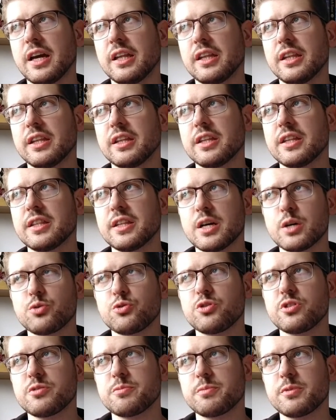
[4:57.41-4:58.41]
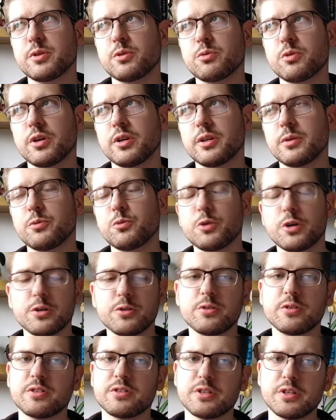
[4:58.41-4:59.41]
and now she's been growing them
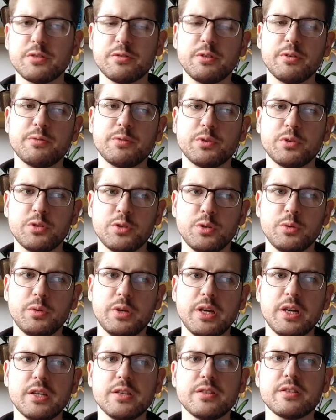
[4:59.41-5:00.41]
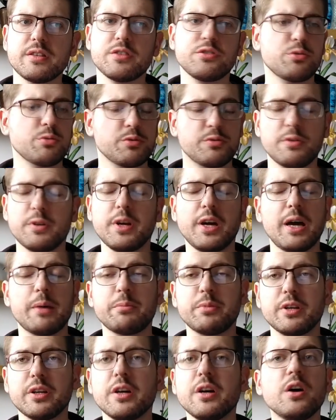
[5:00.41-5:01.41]
quite successfully for two years and she was very
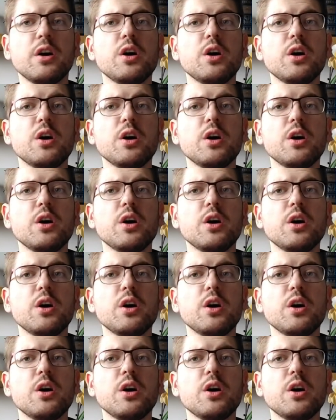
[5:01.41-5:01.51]
happy.